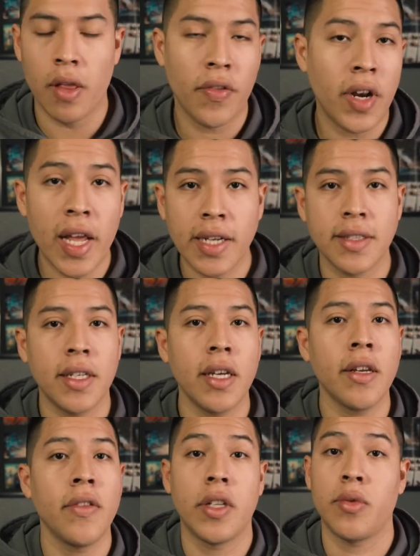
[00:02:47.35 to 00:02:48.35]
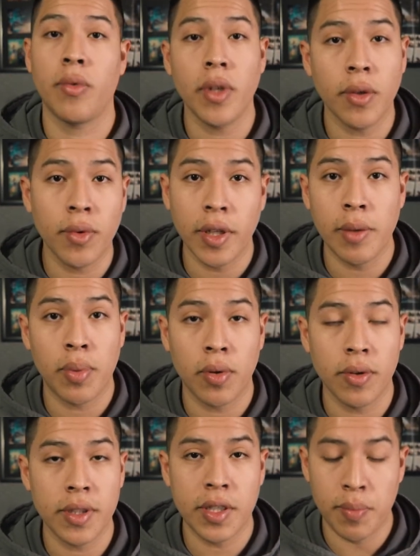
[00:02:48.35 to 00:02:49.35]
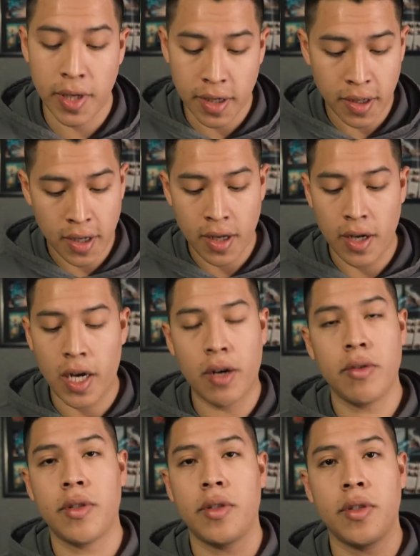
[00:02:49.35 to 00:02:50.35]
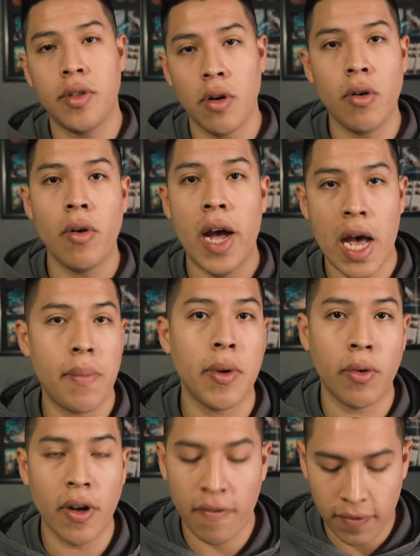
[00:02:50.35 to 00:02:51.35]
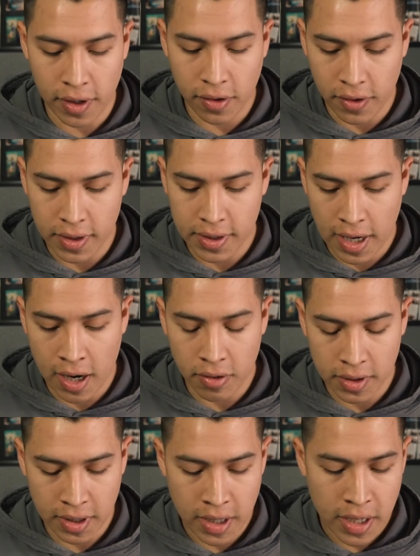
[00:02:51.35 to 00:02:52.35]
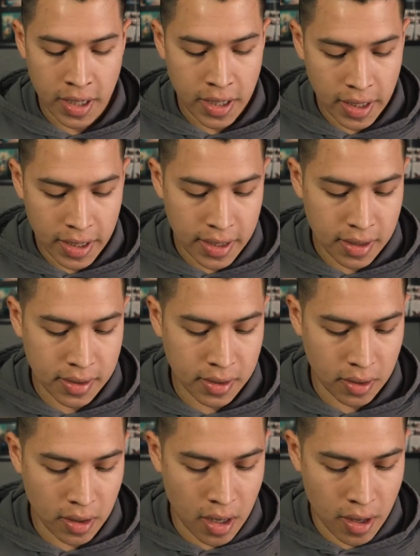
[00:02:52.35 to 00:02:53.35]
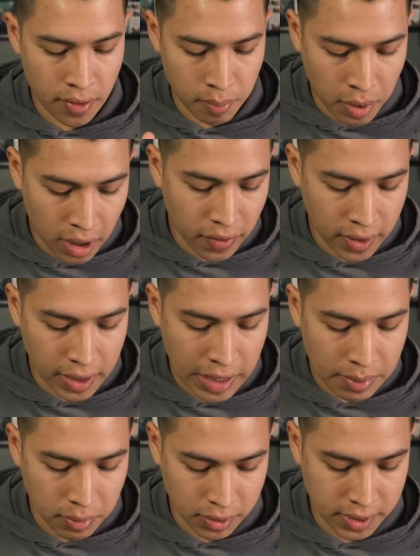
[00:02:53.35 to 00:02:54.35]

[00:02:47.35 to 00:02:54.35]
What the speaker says: The next thing that's really important to me, I was so happy when I figured this out, is part of the gimbal